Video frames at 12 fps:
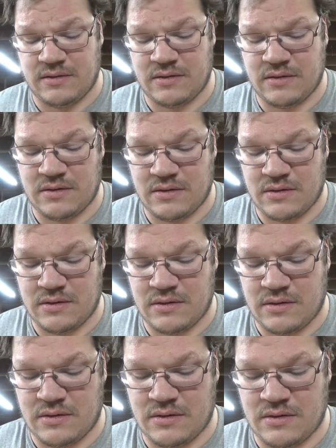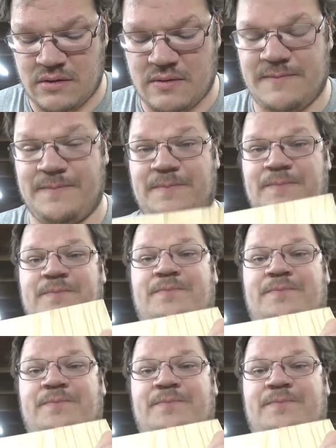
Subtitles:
No one is speaking in this clip.